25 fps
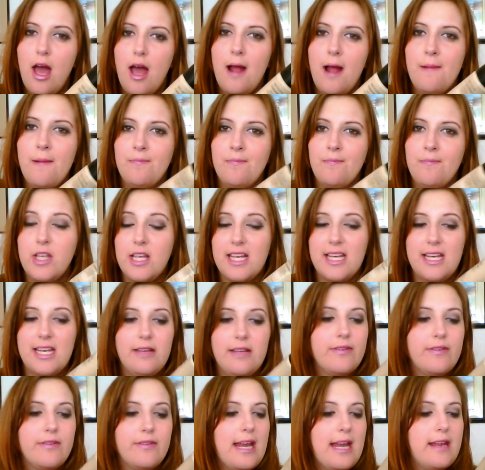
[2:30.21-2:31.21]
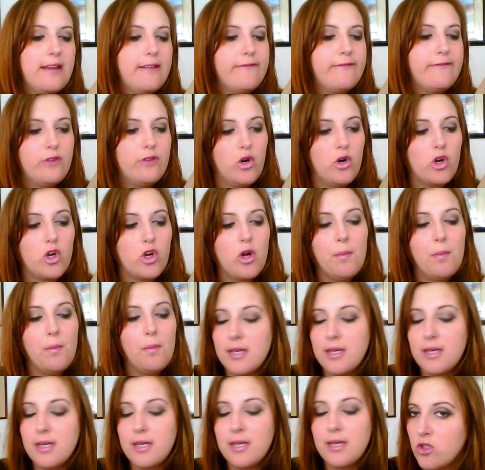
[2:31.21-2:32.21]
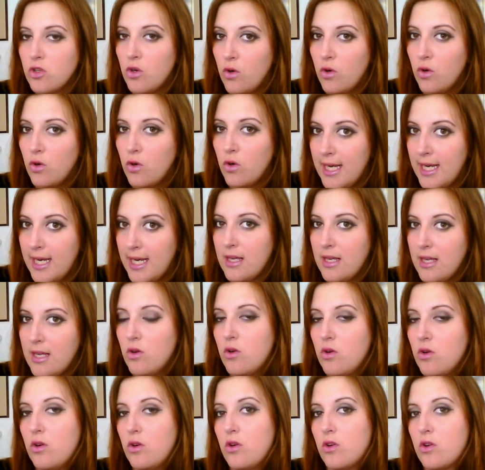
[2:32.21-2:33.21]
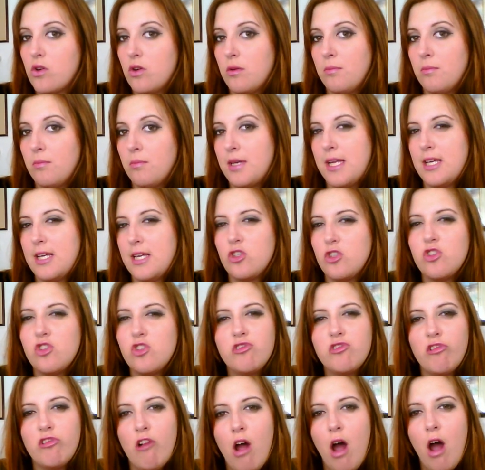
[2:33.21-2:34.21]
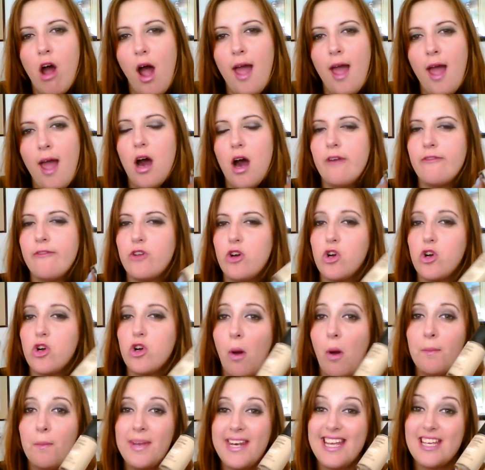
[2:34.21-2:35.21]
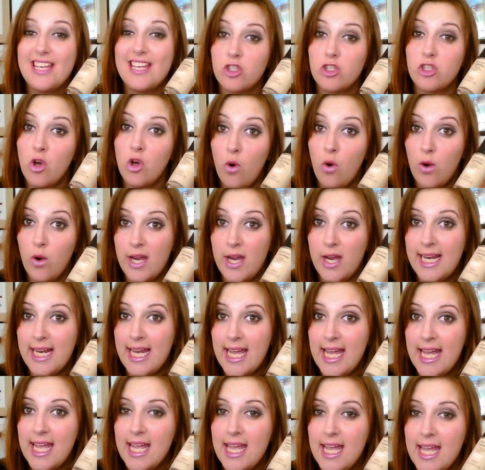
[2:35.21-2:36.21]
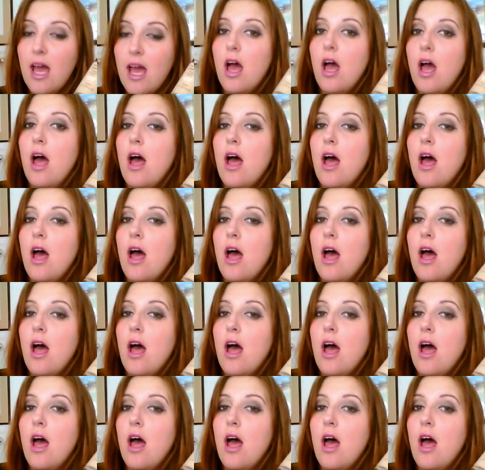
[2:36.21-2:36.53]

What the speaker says: You can either get it for combination oily or combination dry. I've got combination oily.